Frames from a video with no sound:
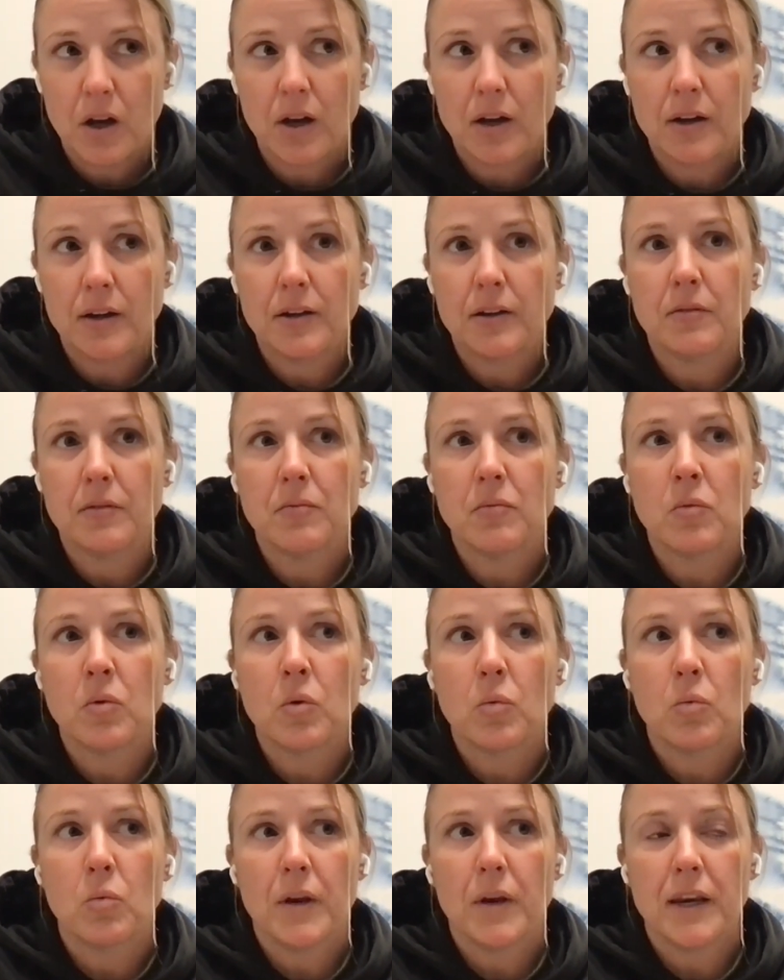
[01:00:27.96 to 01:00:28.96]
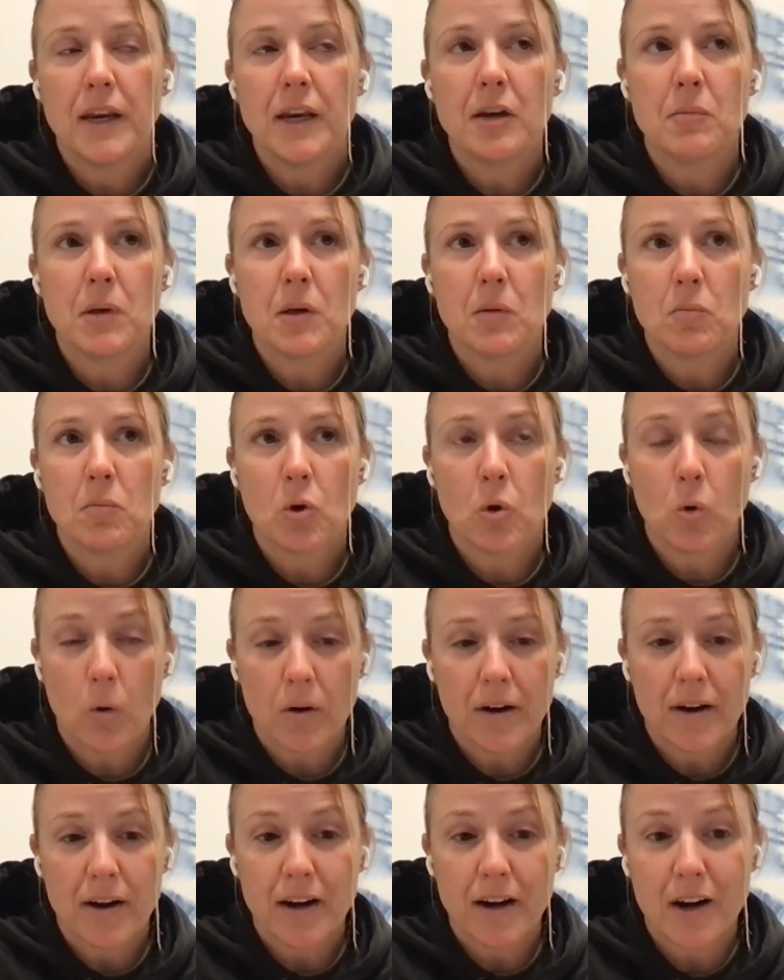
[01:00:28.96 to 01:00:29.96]
we need to be
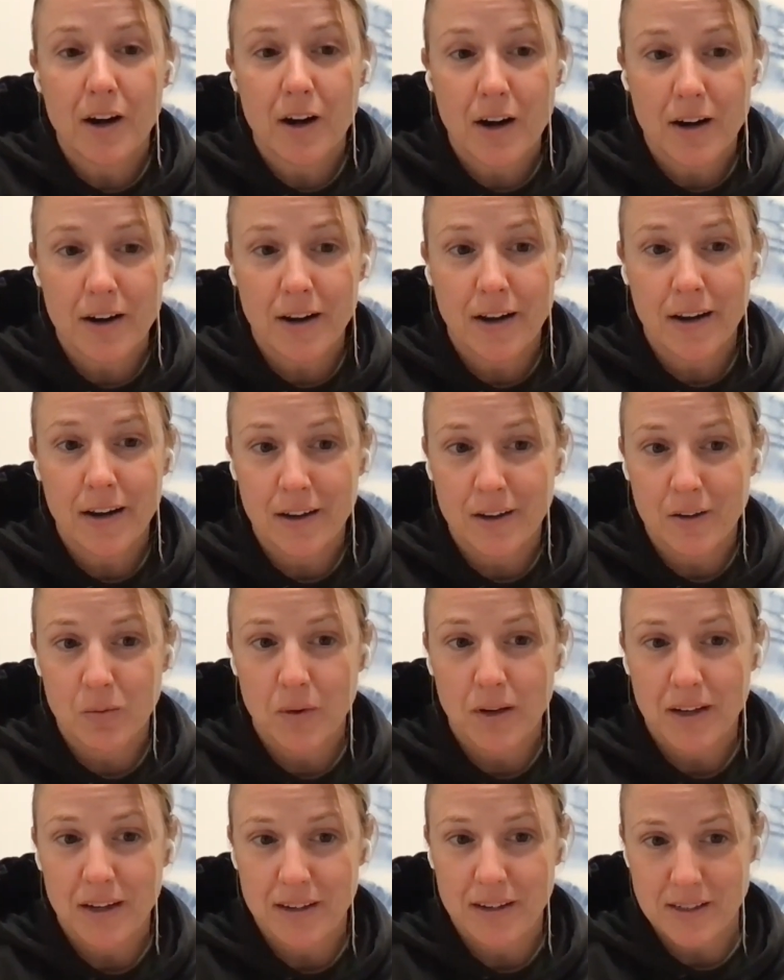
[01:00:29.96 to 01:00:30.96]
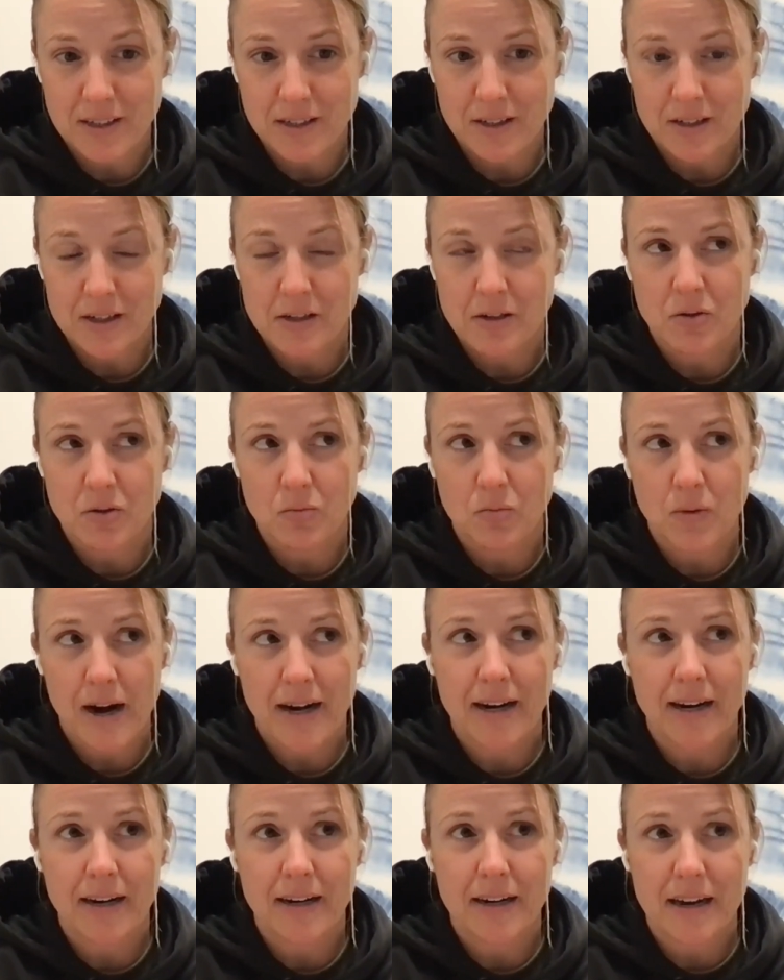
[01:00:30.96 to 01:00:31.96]
coordinated on it. We need to
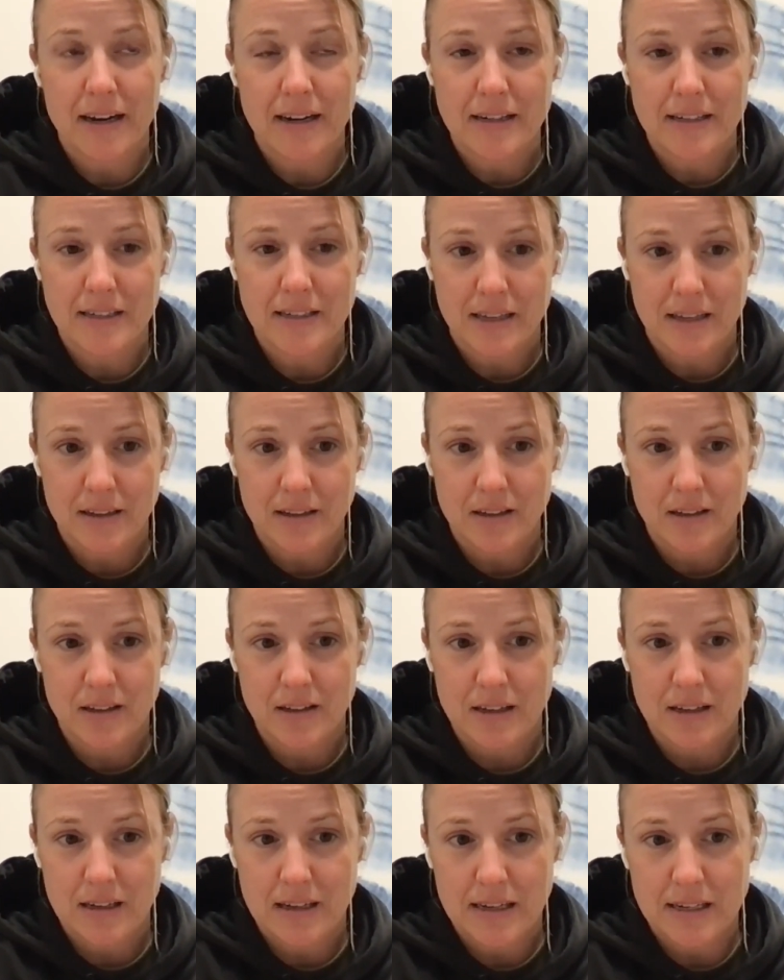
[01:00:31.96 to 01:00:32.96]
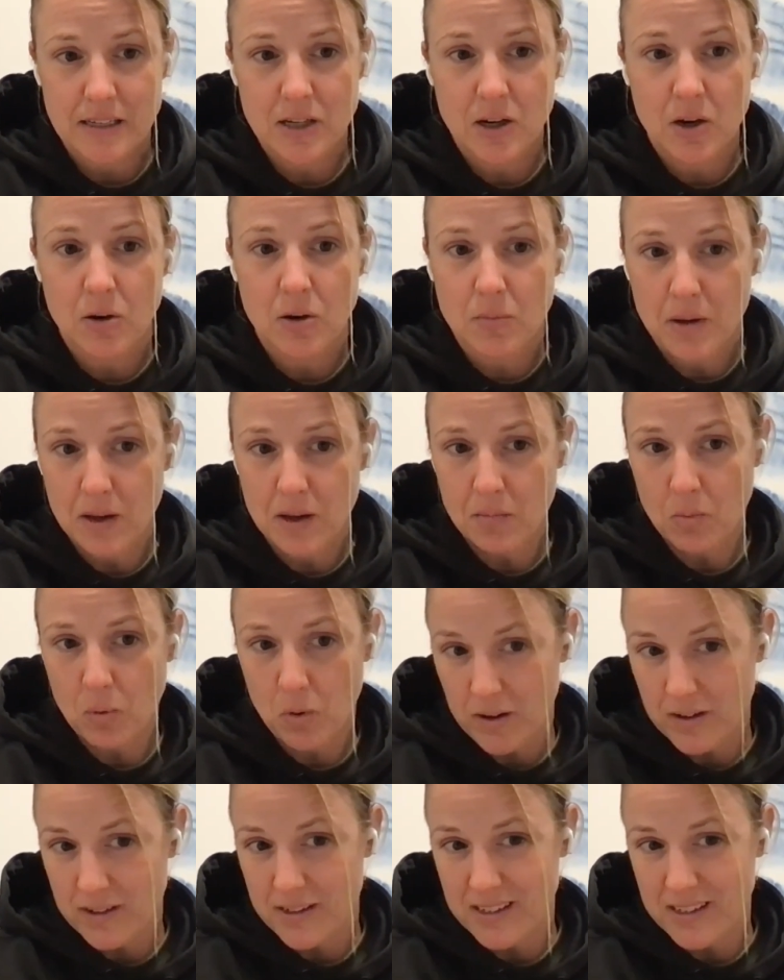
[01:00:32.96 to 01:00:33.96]
recognize that it's going to be
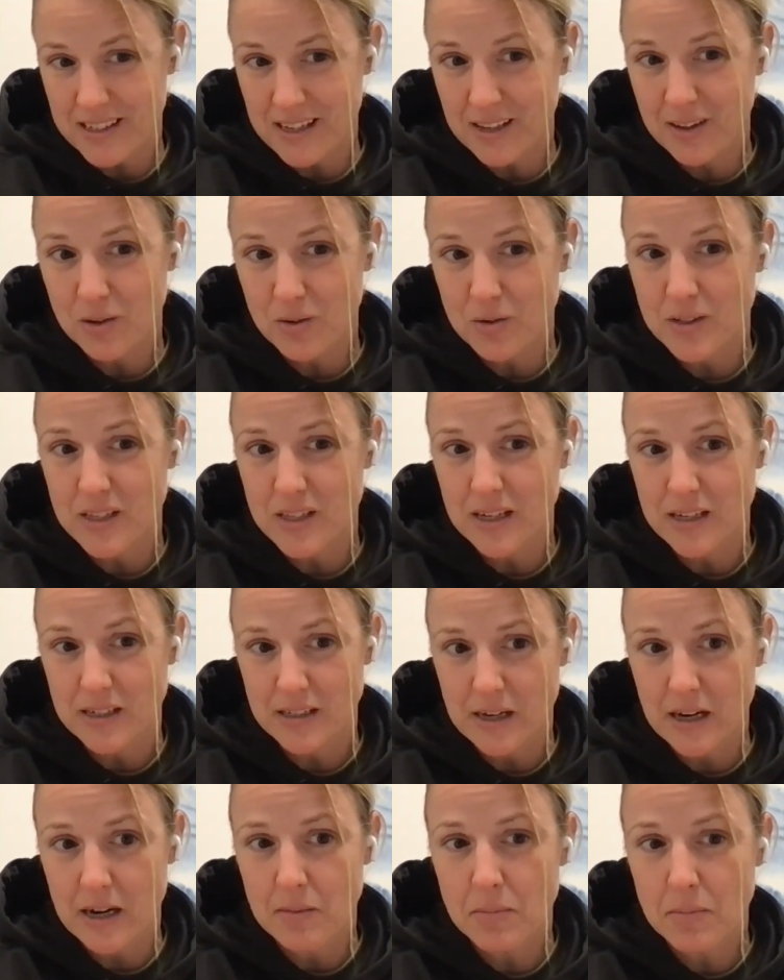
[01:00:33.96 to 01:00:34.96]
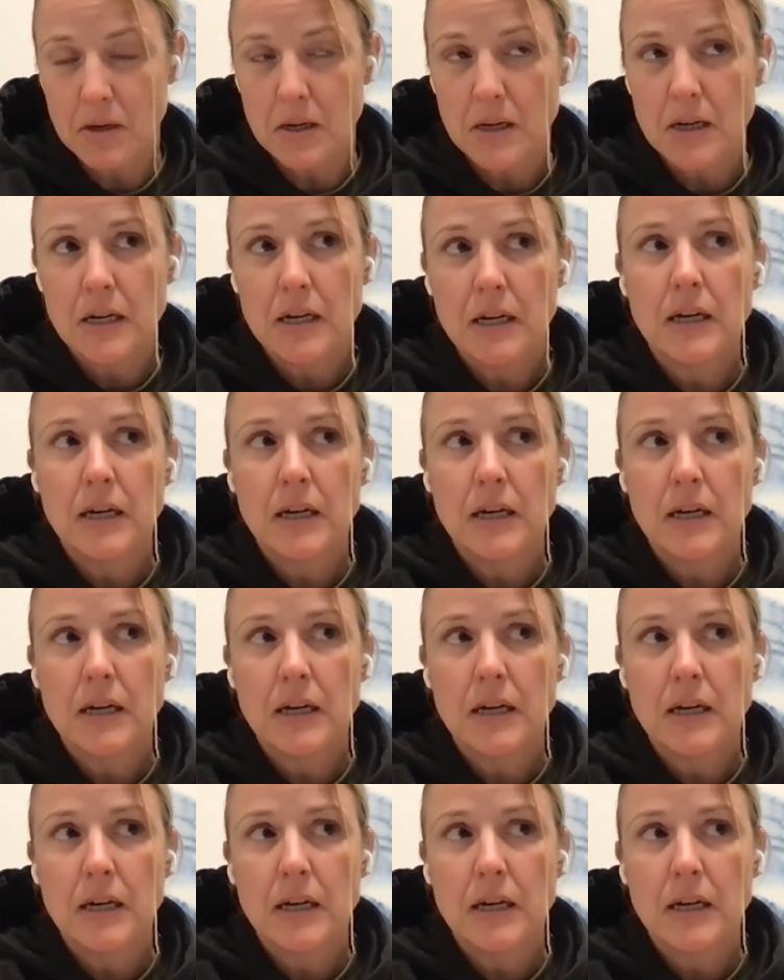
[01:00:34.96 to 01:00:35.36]
important to set those things up.